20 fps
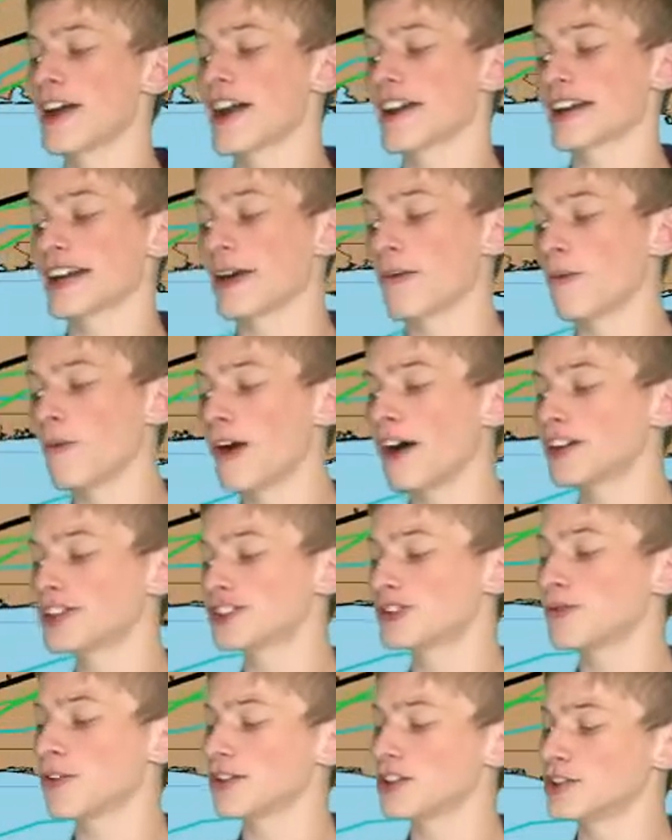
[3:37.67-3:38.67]
and I want
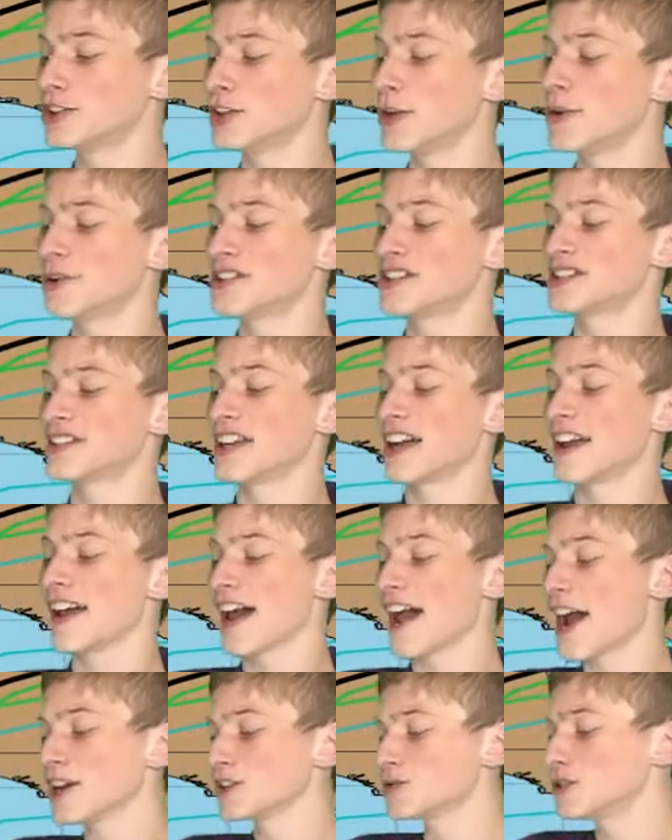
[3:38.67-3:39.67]
you all to notice that
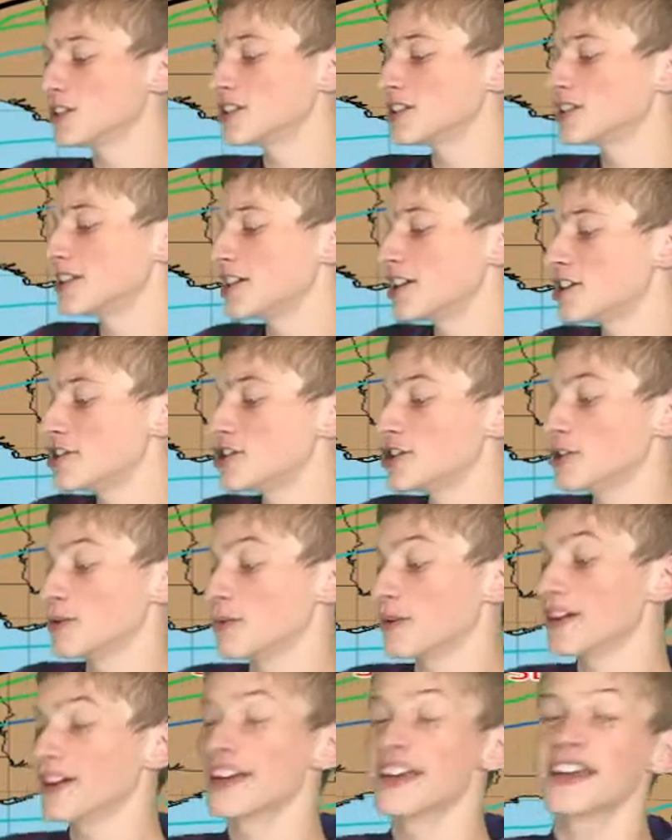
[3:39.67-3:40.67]
as we
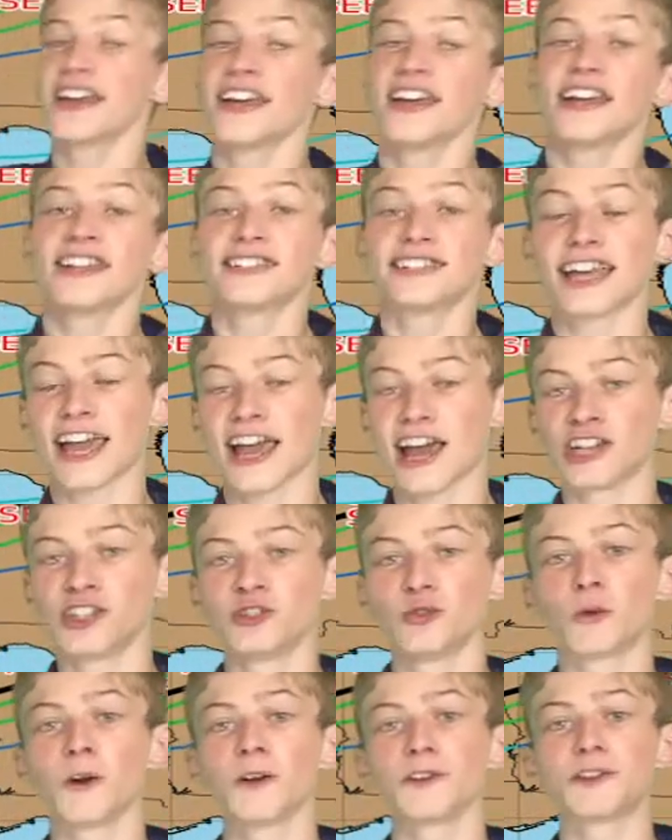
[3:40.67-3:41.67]
continue to head
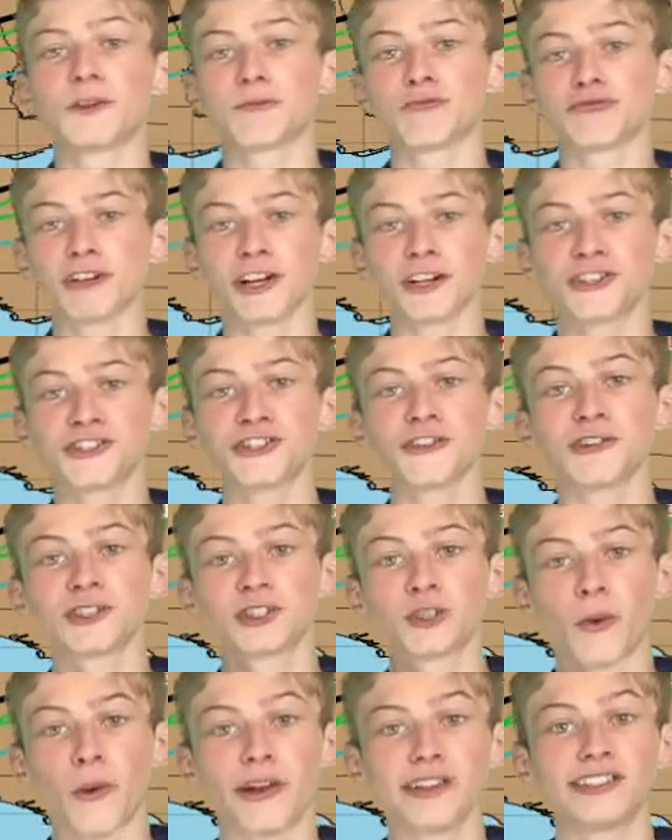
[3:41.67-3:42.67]
north, the pressure is
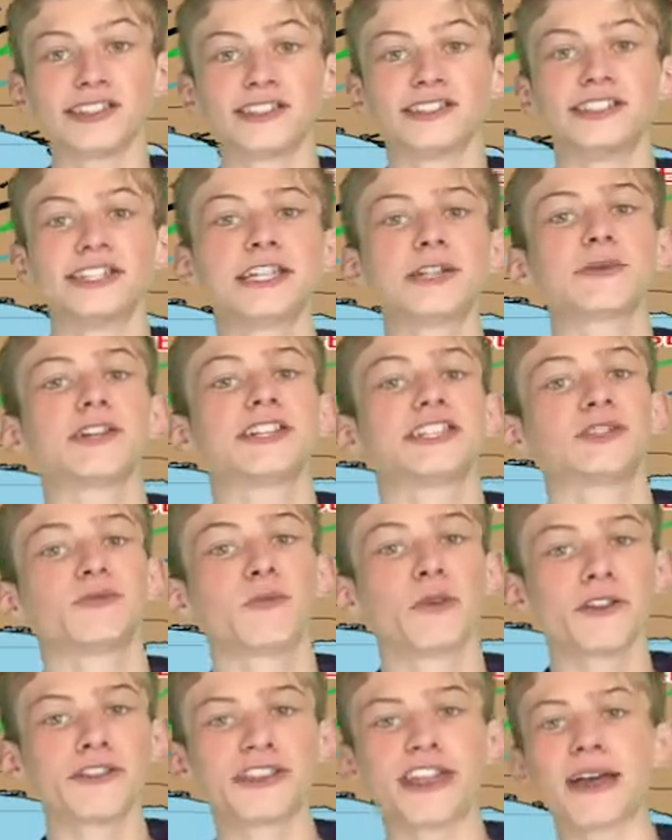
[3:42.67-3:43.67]
going to decrease, and
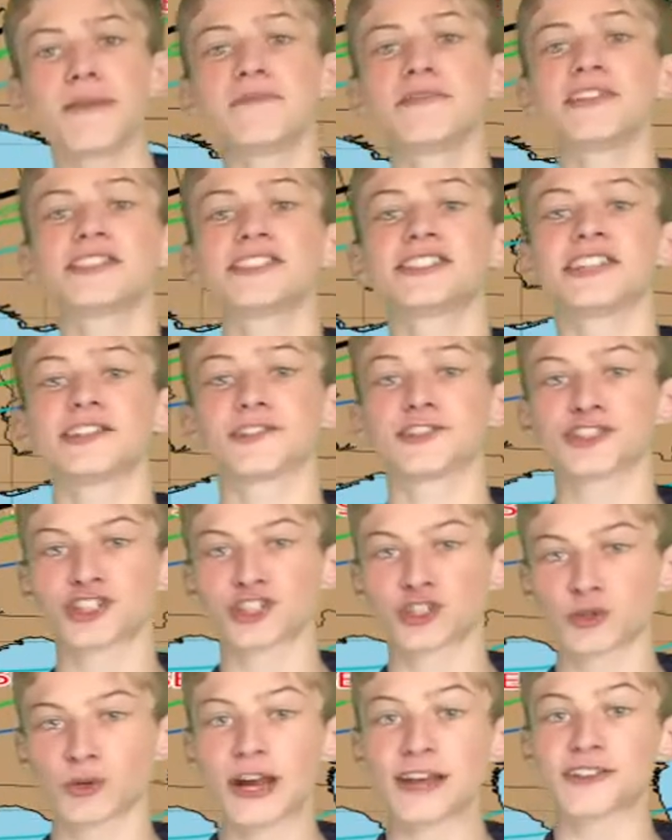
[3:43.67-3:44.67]
what that means is that the
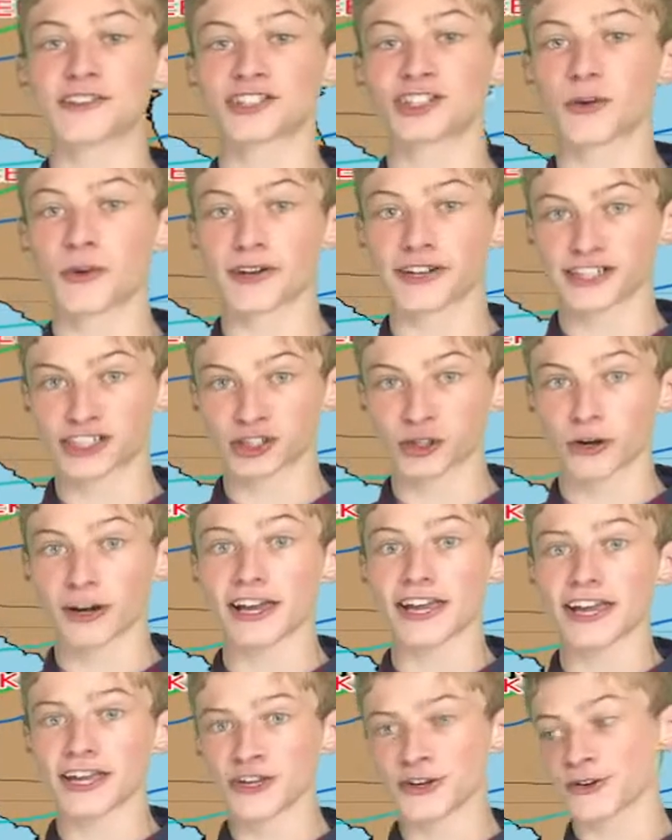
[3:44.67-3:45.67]
strength is going to start
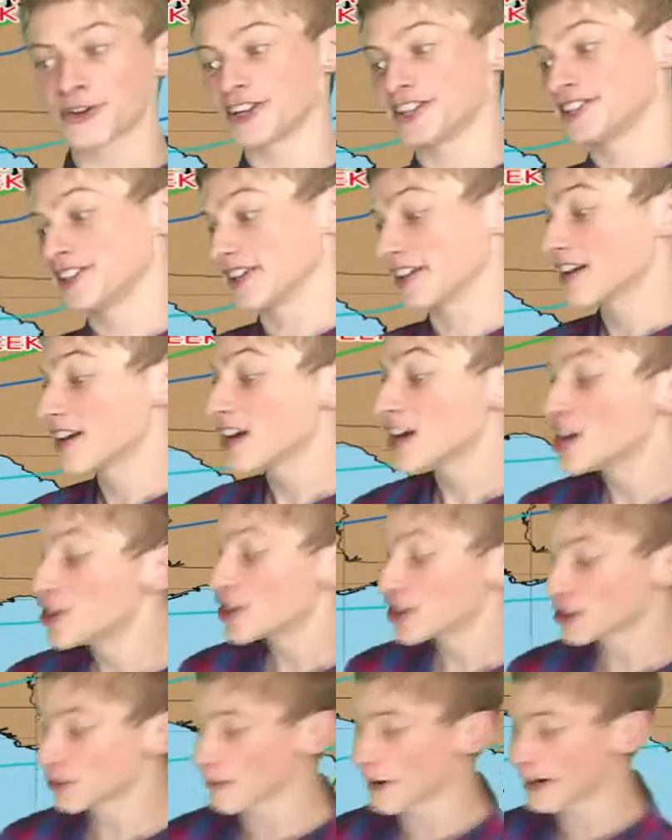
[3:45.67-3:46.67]
increasing. So right